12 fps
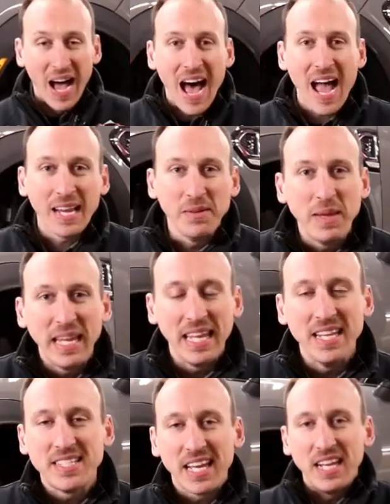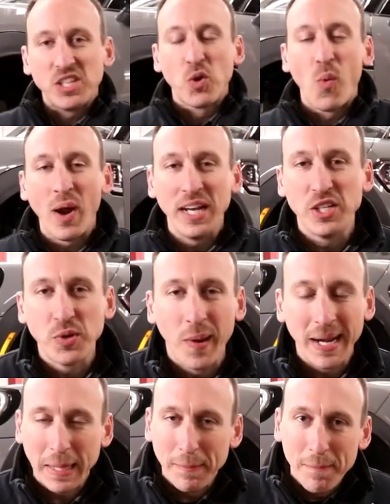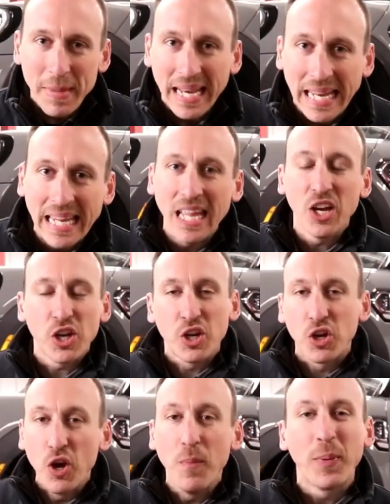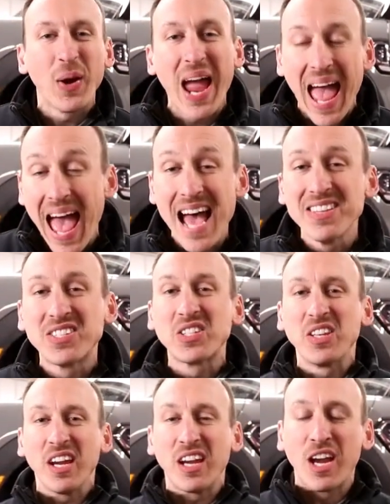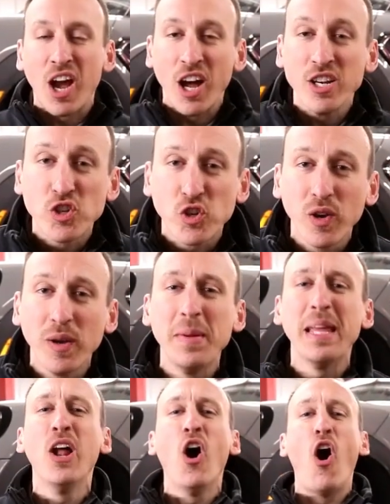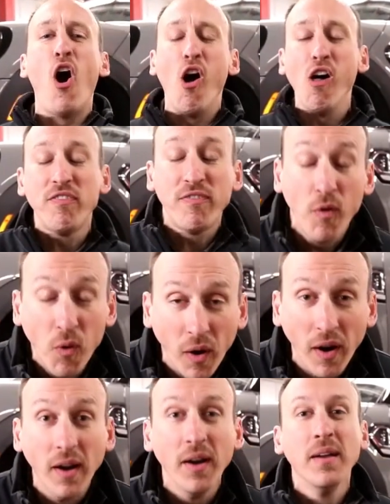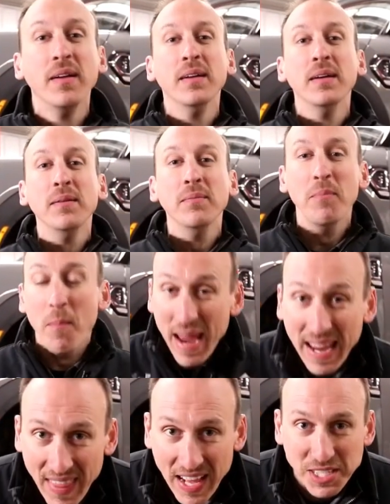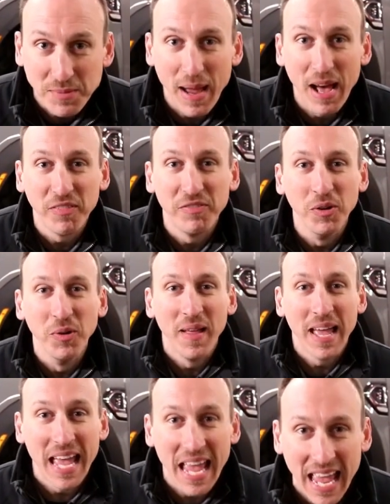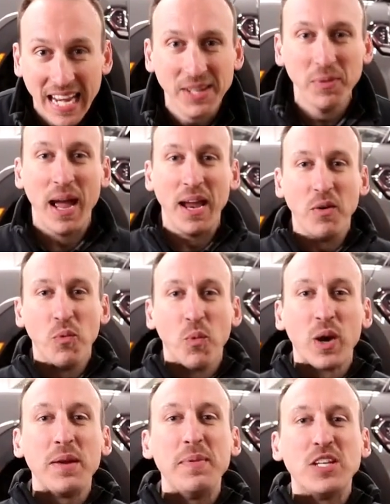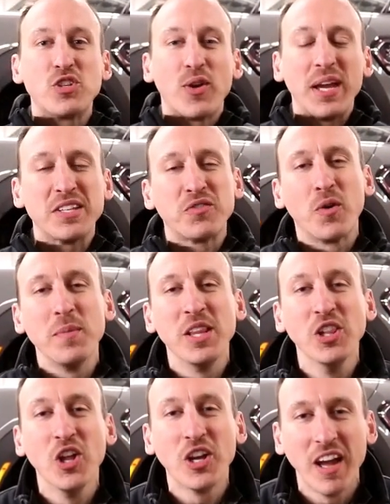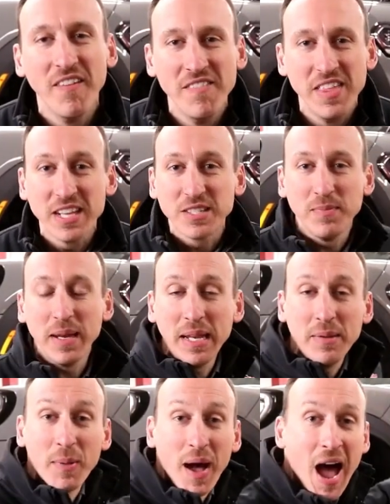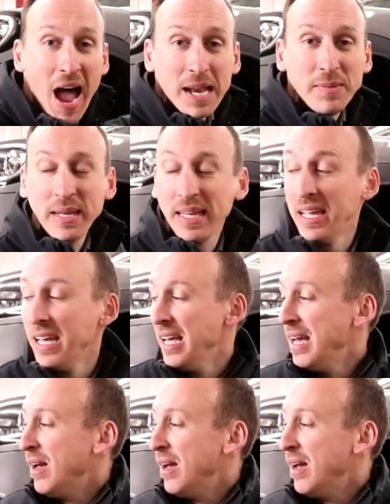Behind me is a 2020 Mini Cooper S Countryman all 4. Man, that's a mouthful. Anyway, we're gonna be transforming the look of this Mini behind me